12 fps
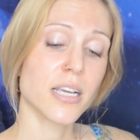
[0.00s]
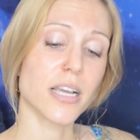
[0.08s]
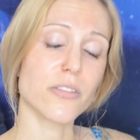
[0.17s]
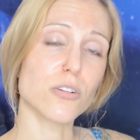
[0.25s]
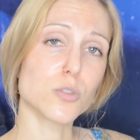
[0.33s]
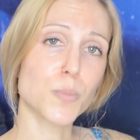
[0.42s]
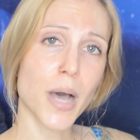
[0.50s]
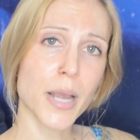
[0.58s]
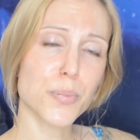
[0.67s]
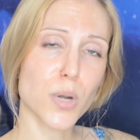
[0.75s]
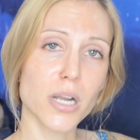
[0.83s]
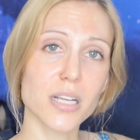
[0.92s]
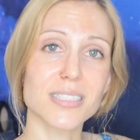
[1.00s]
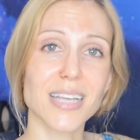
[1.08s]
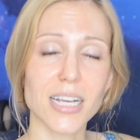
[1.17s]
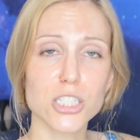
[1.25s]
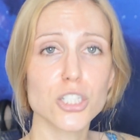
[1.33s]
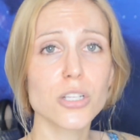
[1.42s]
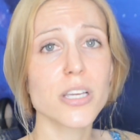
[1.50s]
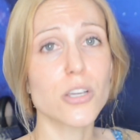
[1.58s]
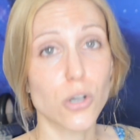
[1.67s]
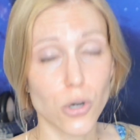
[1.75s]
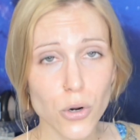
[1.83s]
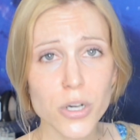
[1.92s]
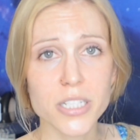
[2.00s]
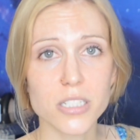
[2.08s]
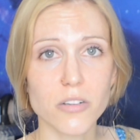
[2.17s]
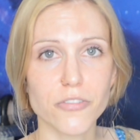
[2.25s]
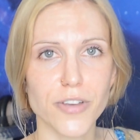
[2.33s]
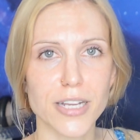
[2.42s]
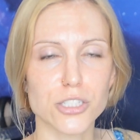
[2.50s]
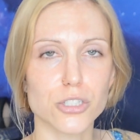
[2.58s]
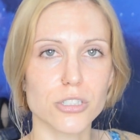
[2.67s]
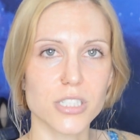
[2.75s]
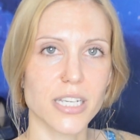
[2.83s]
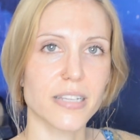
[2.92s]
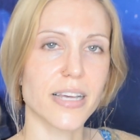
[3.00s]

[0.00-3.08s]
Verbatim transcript: And those byproducts actually could affect your skin.